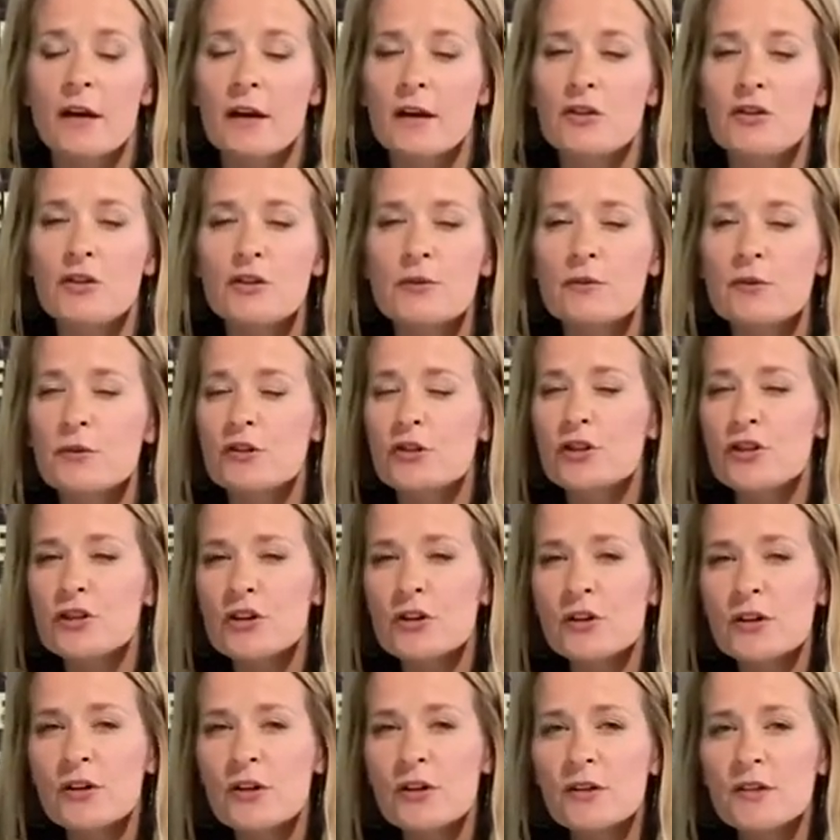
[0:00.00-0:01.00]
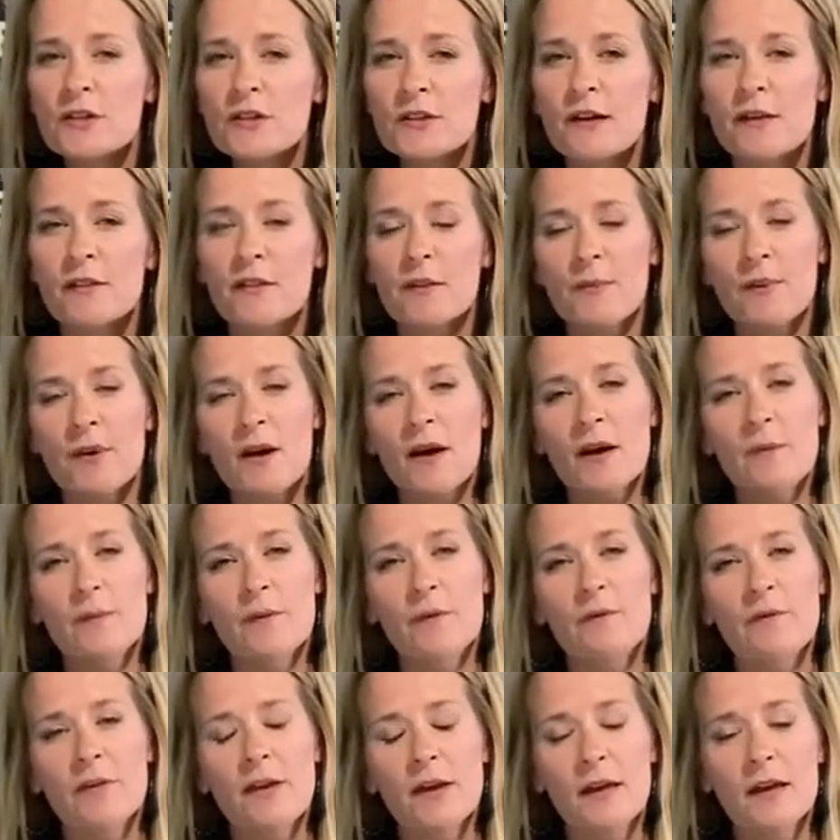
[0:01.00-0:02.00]
children's shirts, like the bottom
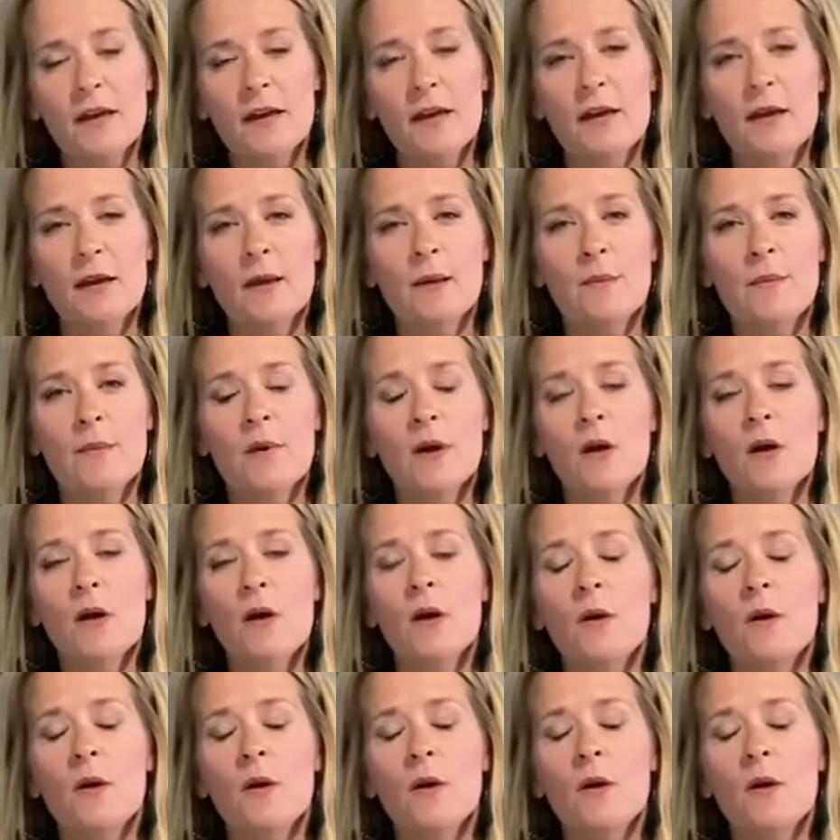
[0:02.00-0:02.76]
of the hem,